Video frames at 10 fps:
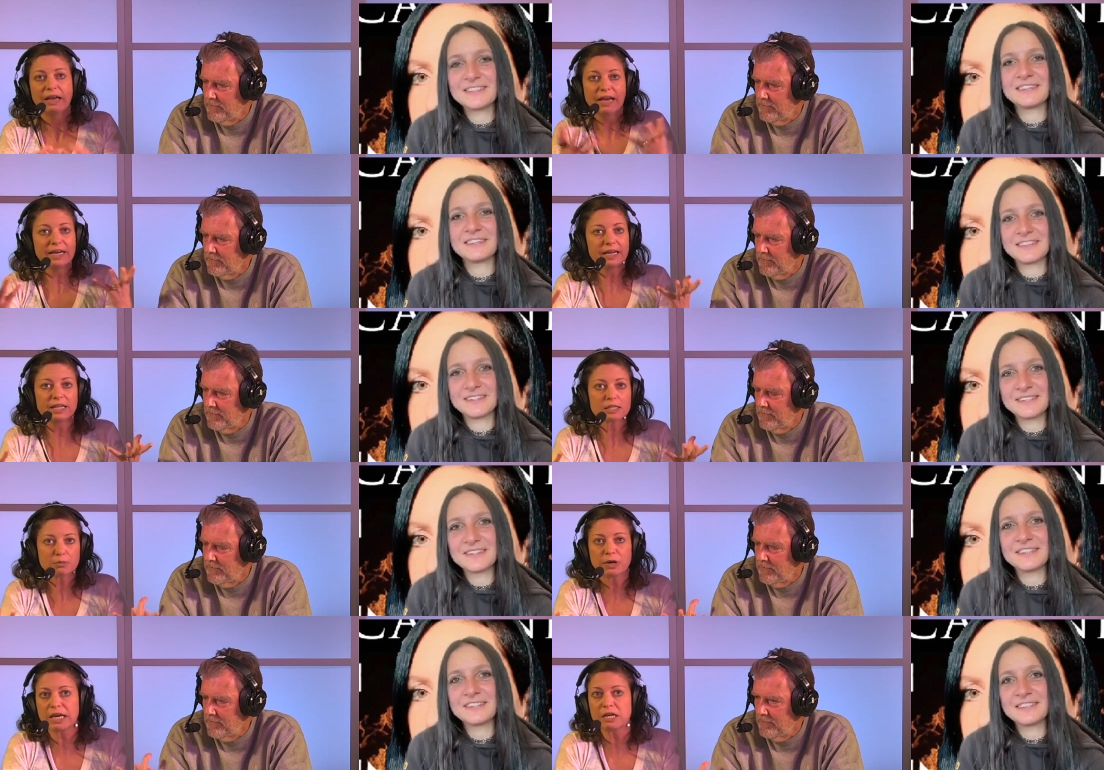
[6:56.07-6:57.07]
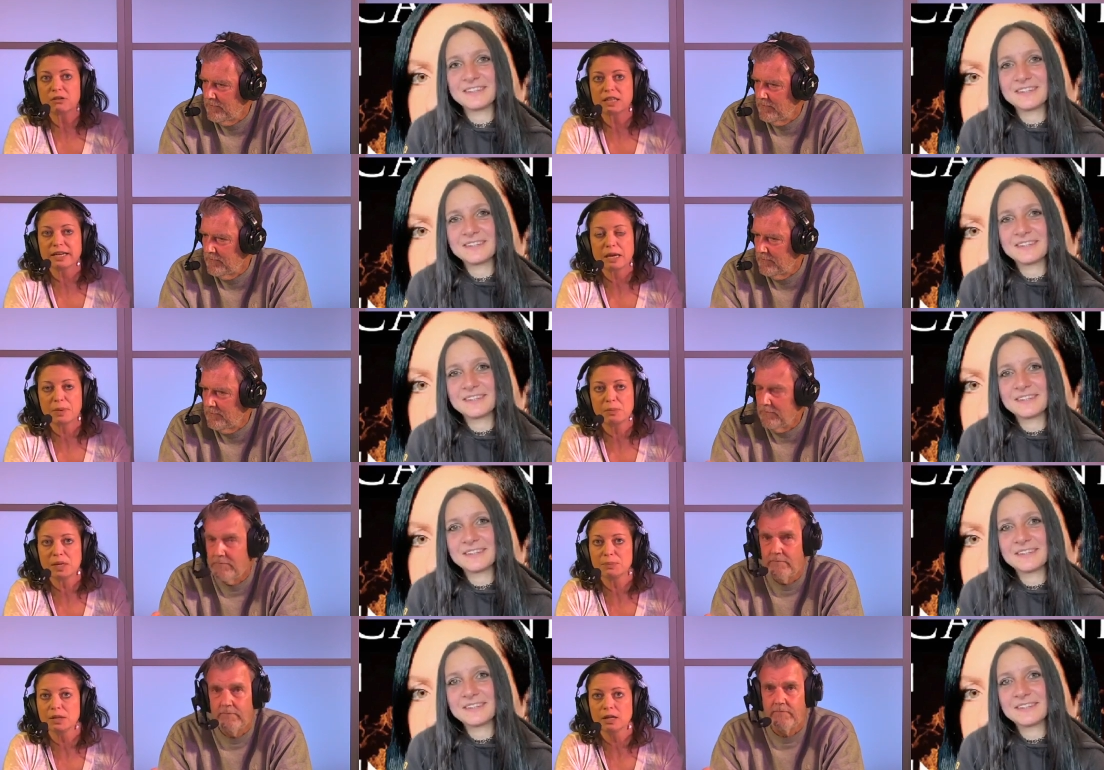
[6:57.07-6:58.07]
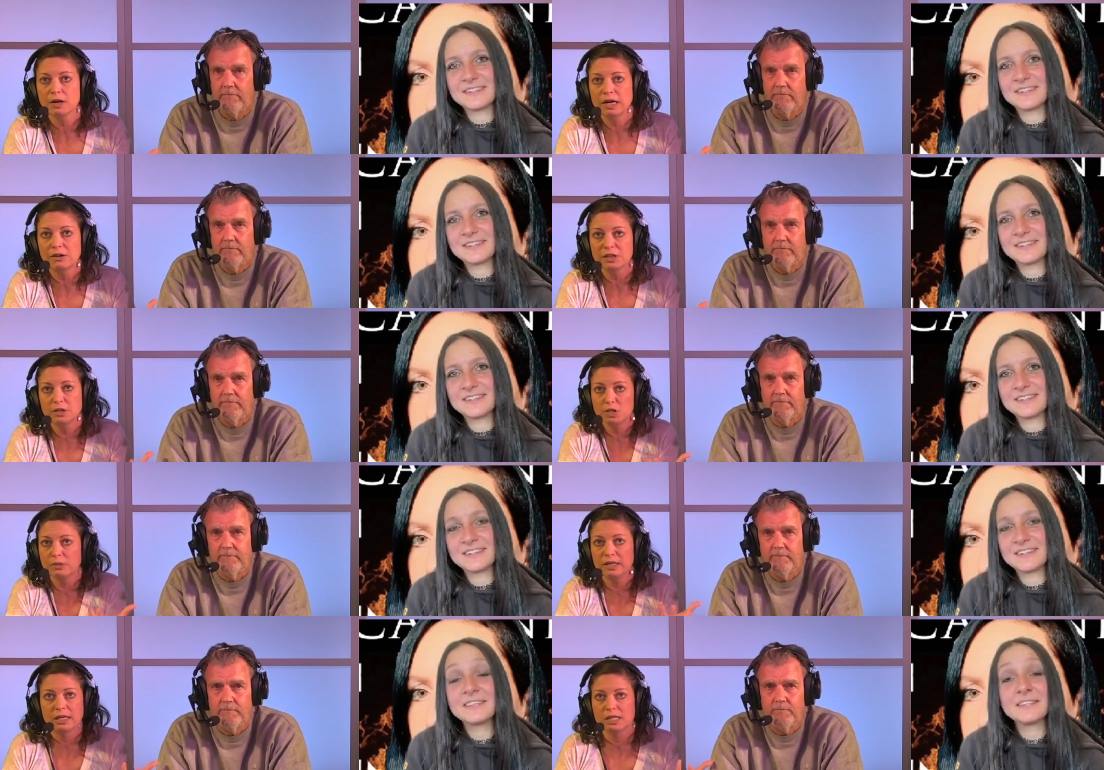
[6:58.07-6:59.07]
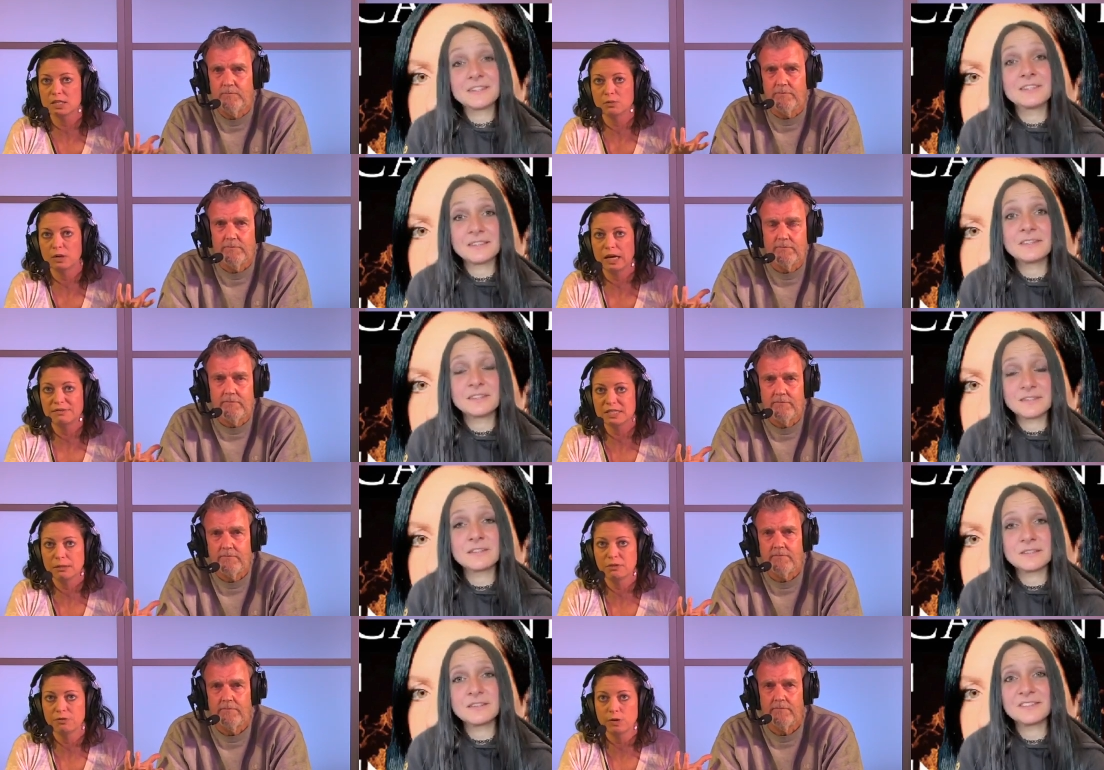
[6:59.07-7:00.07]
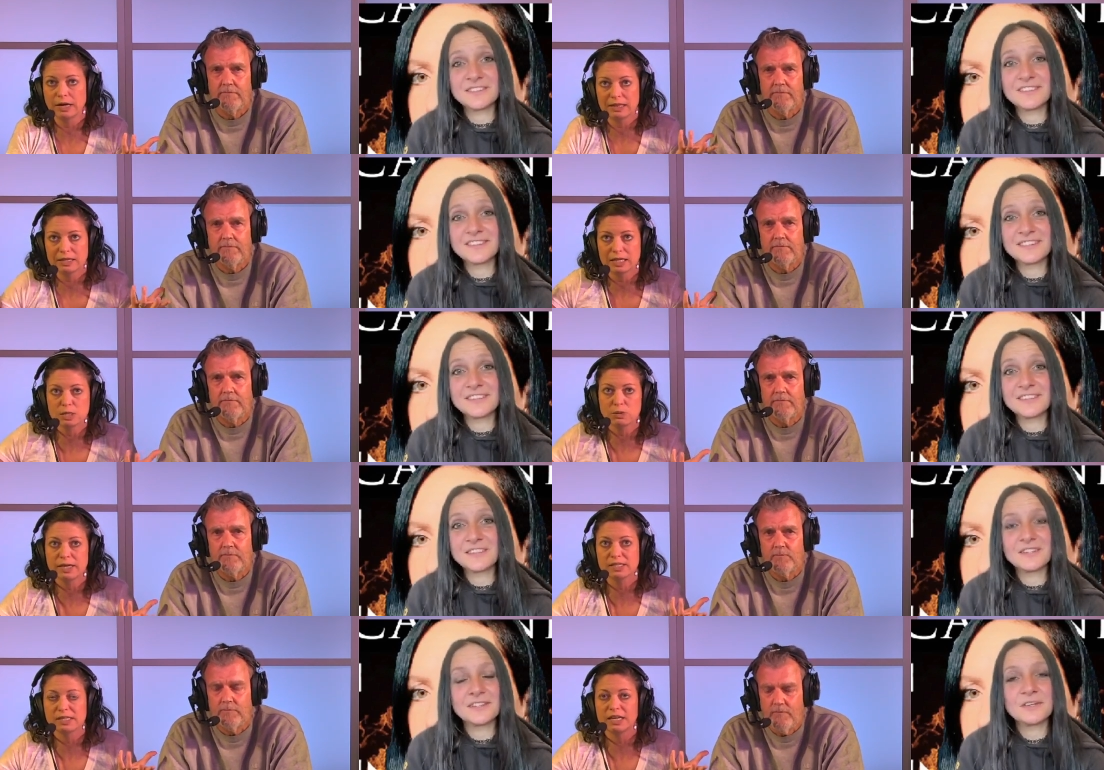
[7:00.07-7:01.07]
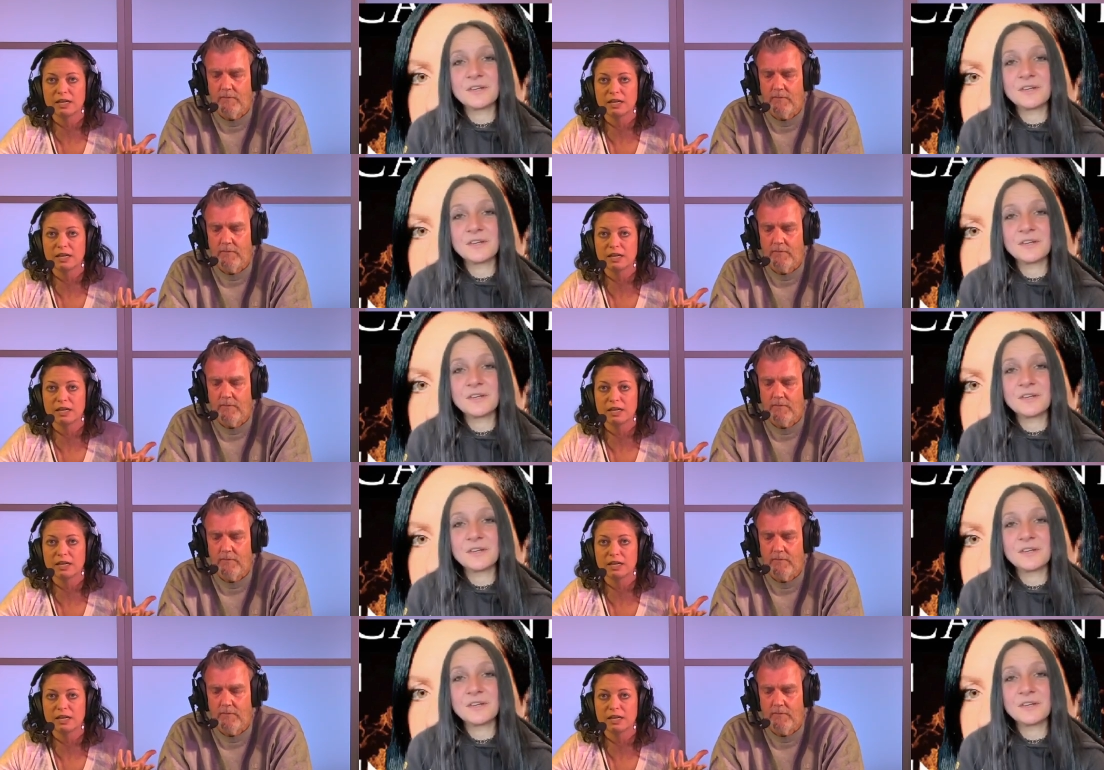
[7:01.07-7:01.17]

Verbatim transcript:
Speaker 1: And it's a brand new thing. I mean, people aren't out there doing this from what I've seen before. I think that's why it's